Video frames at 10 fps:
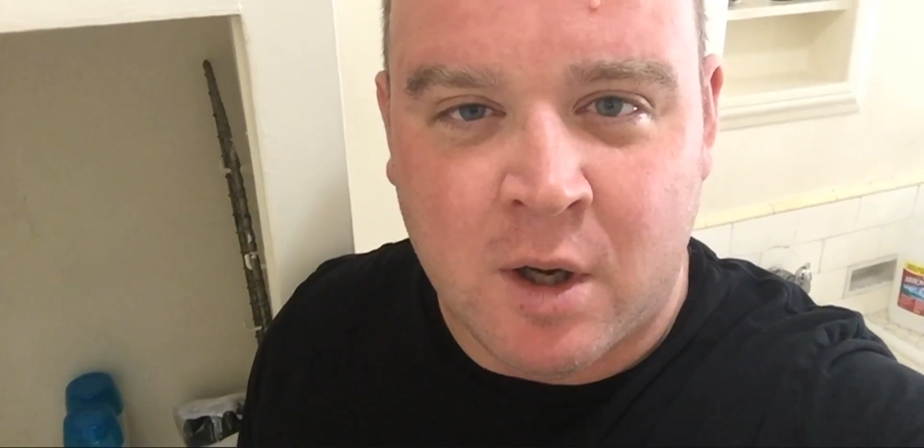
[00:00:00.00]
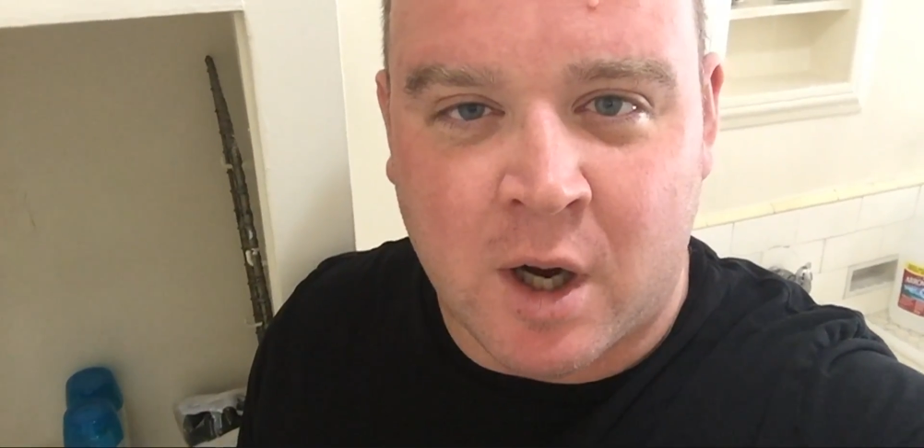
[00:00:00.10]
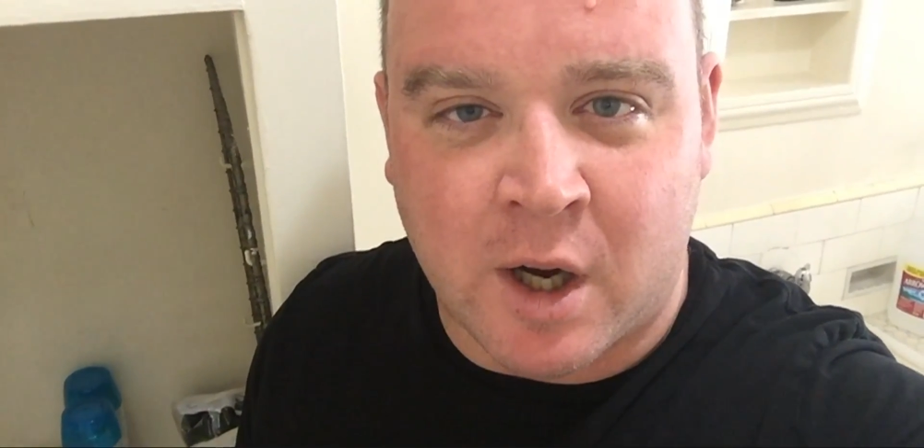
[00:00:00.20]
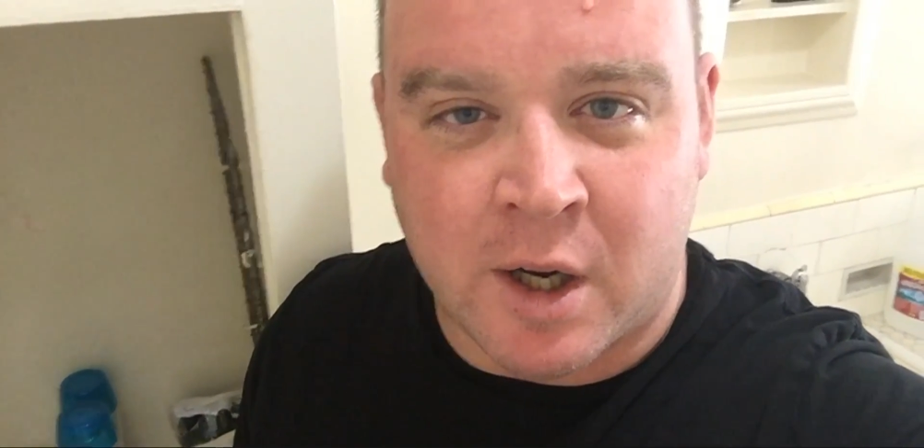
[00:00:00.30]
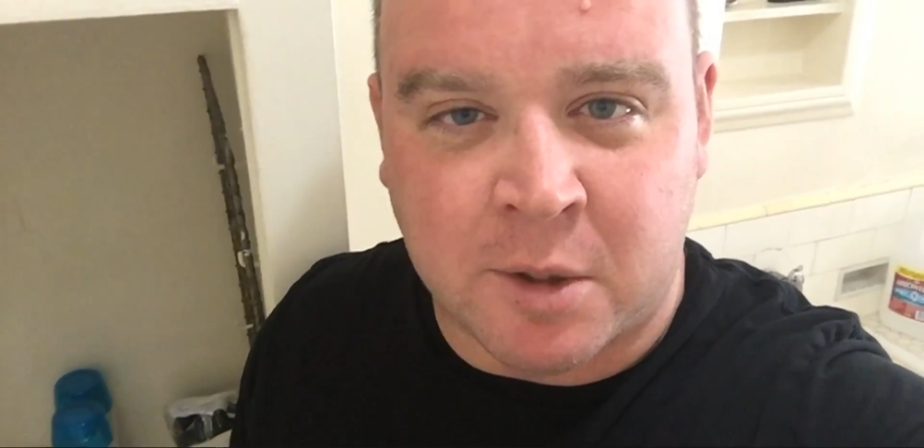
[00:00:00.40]

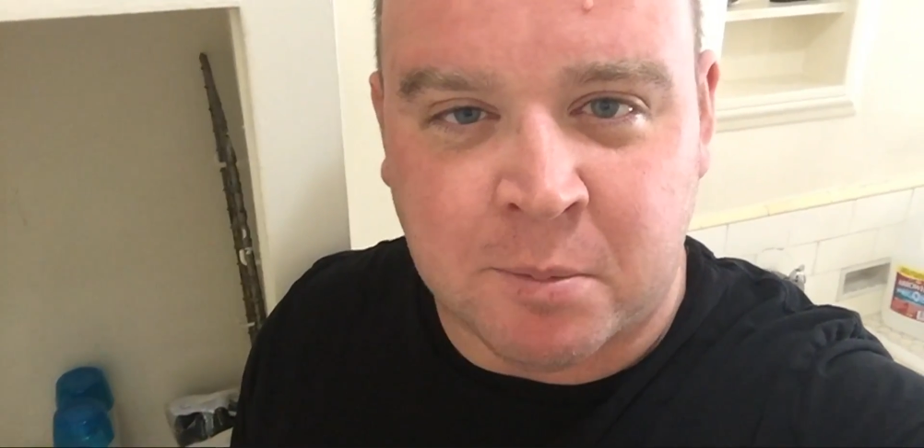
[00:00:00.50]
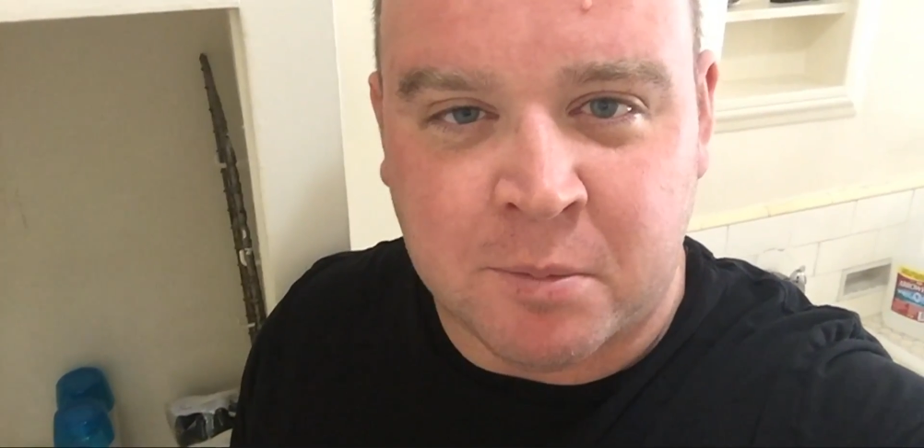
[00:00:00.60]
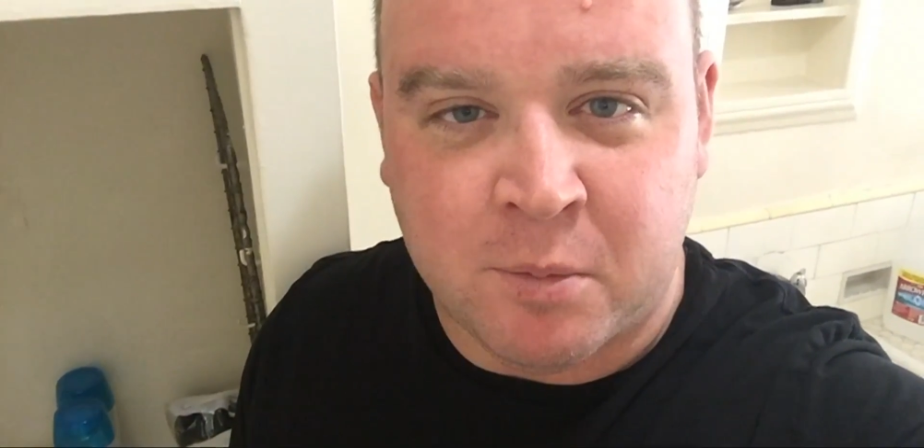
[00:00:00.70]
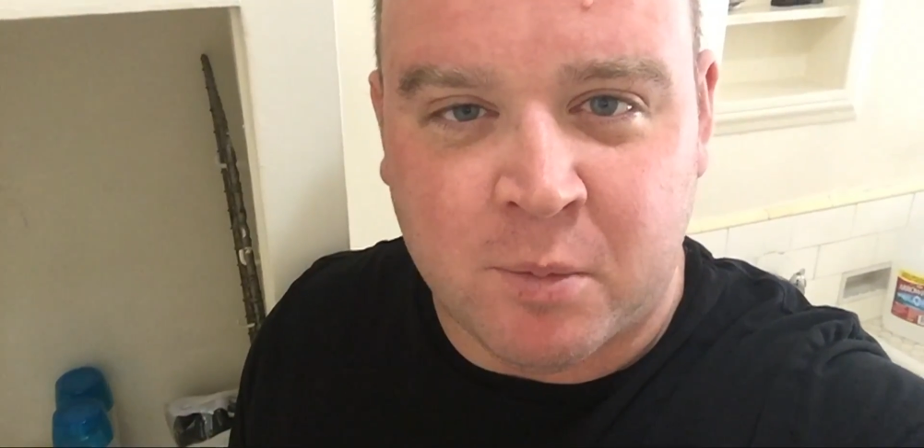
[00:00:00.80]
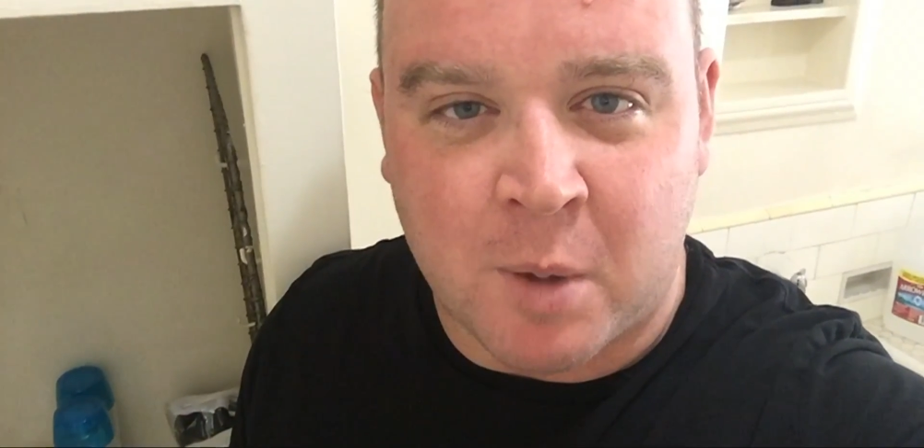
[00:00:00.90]

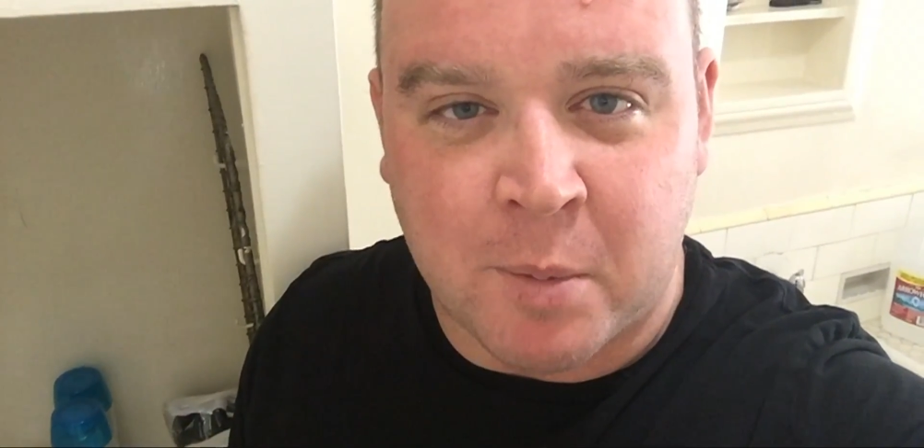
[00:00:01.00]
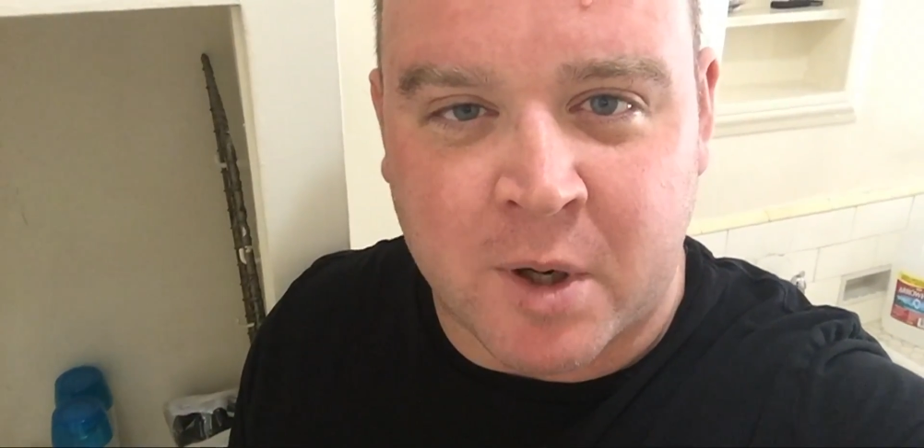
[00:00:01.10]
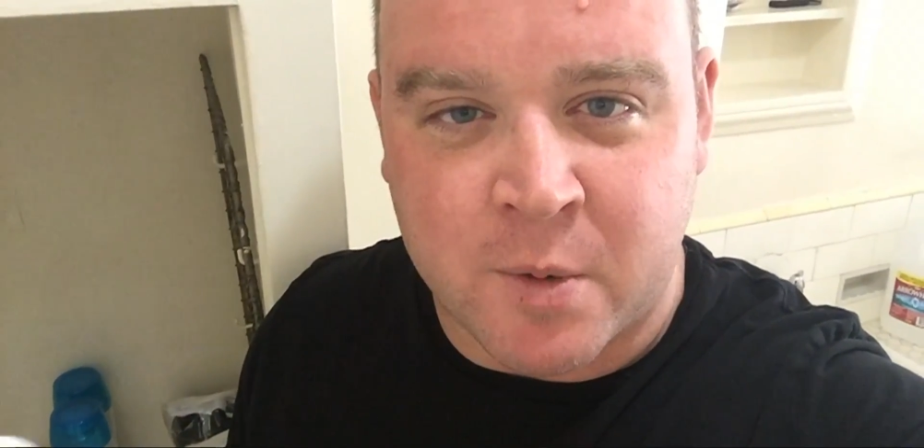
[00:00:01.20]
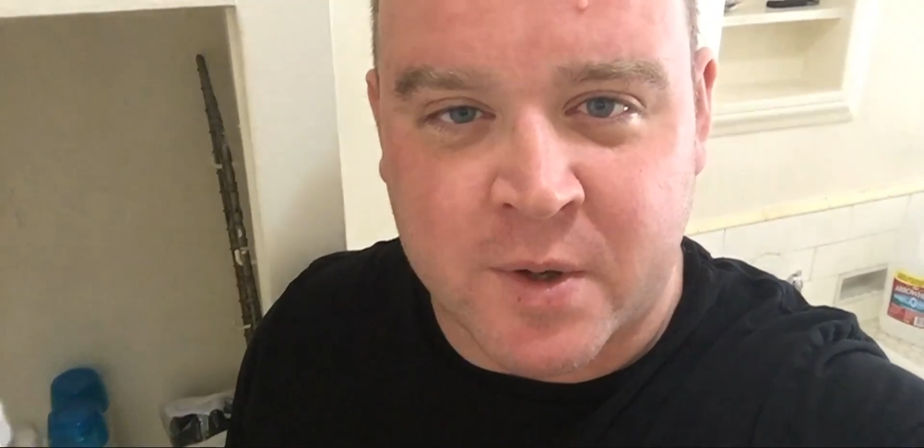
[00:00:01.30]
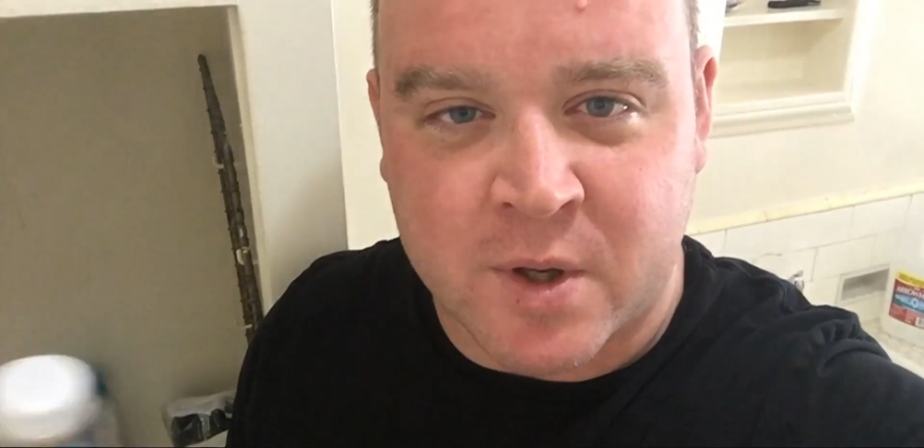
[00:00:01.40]
um, I'm going
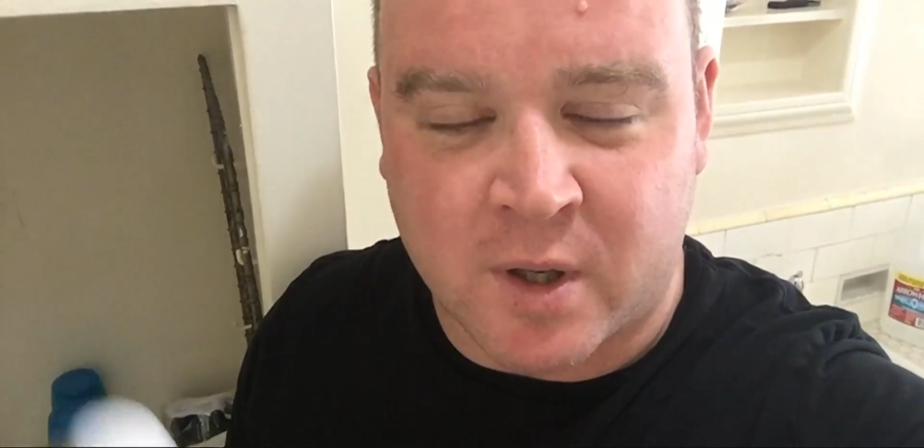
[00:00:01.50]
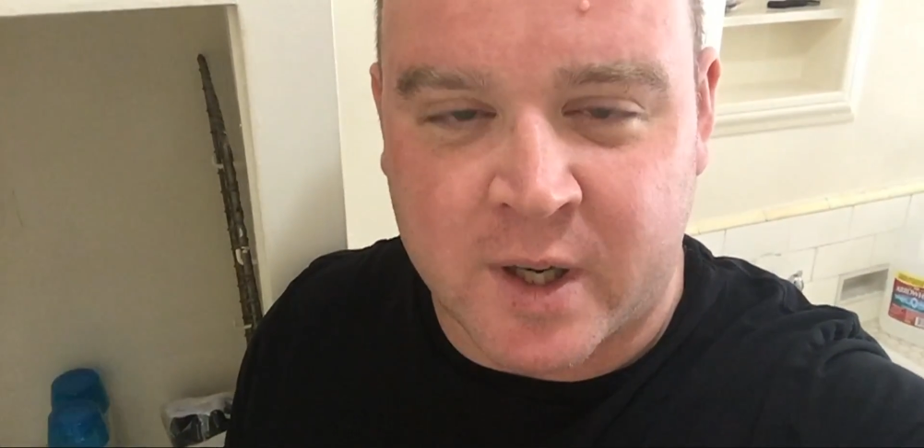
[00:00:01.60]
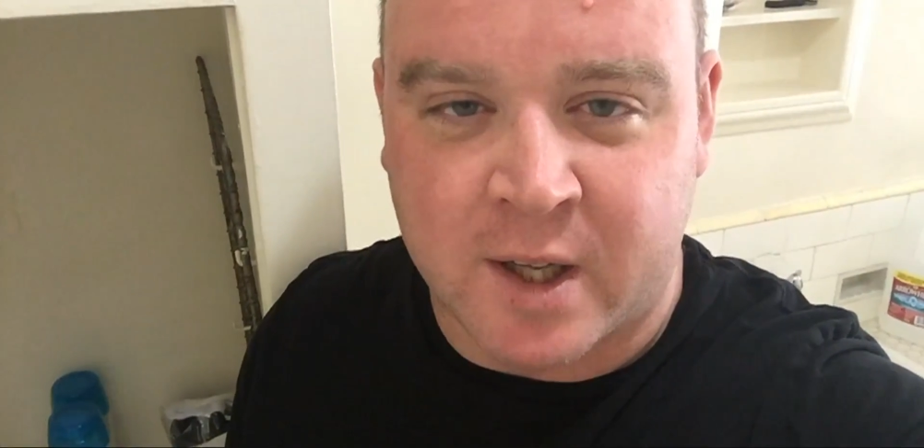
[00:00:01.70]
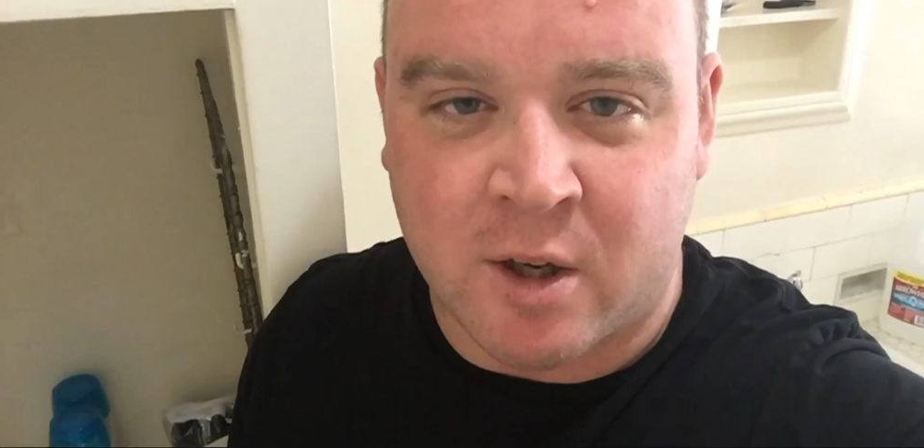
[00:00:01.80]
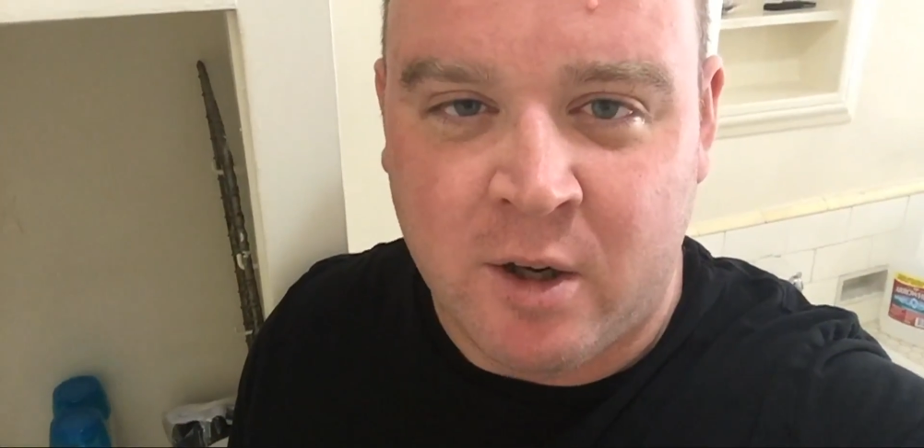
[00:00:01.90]
to do this all
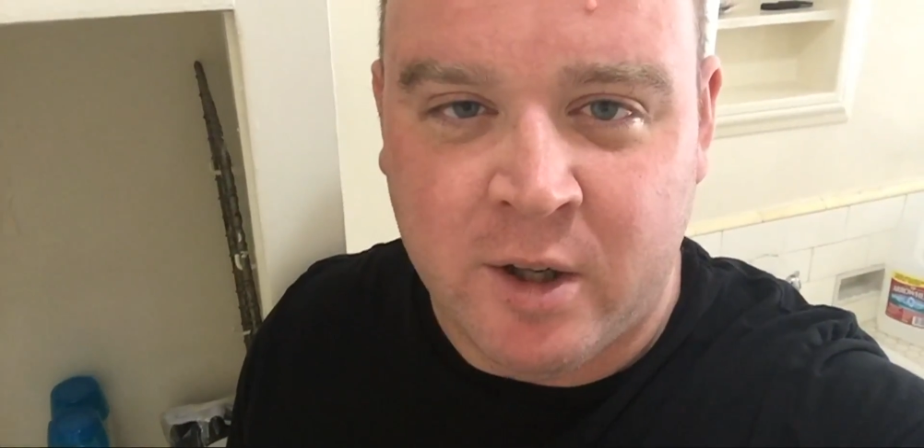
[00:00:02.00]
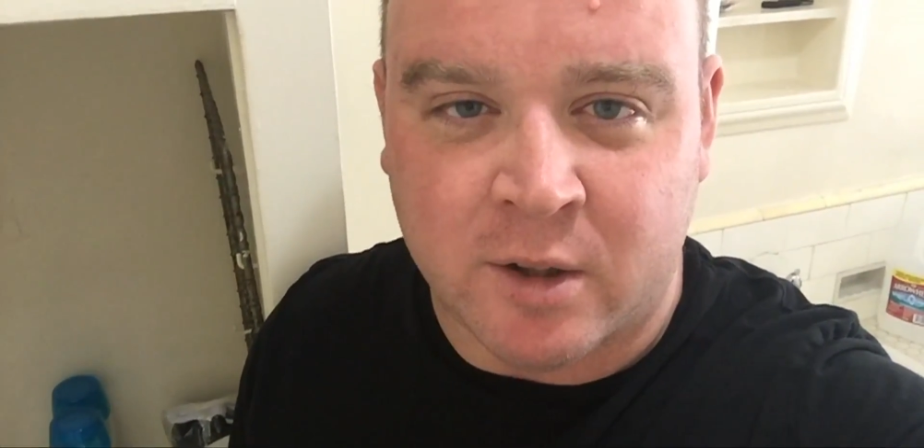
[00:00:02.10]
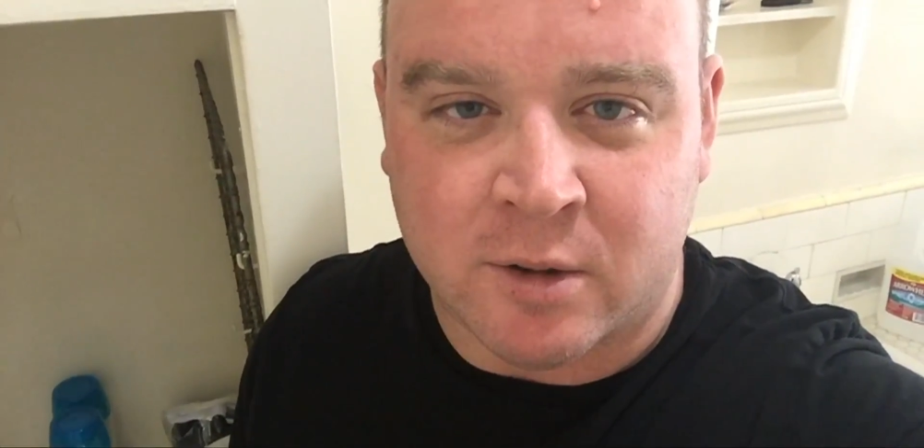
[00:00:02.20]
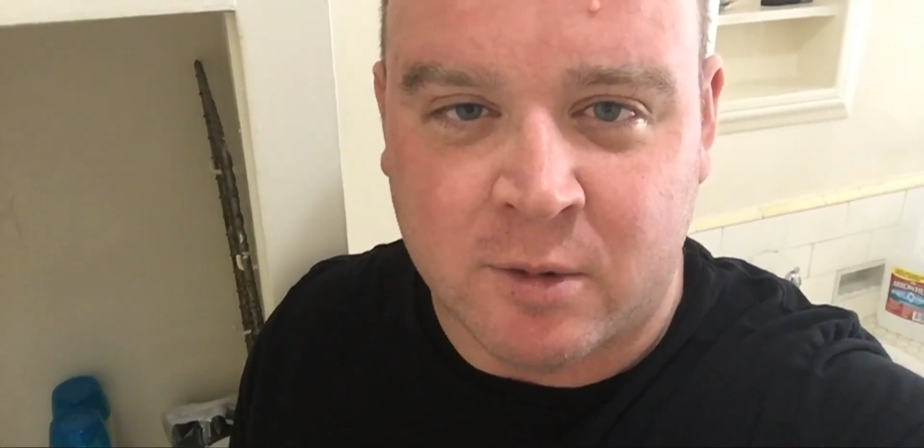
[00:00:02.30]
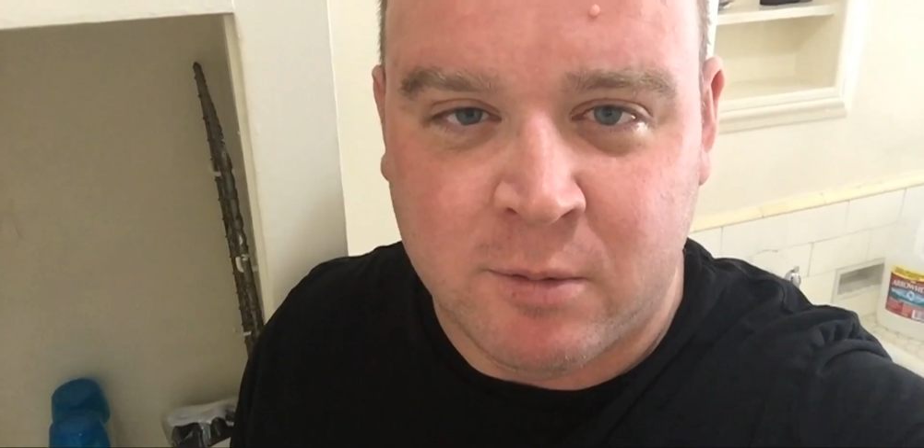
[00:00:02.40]
day long,
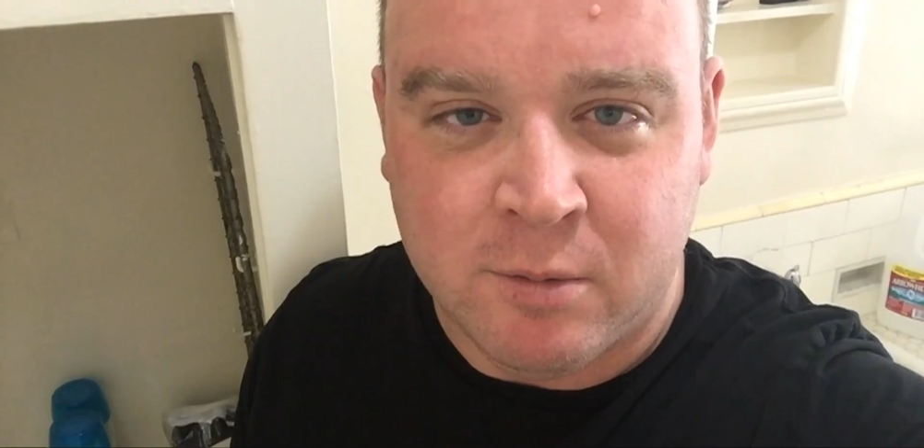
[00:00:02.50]
and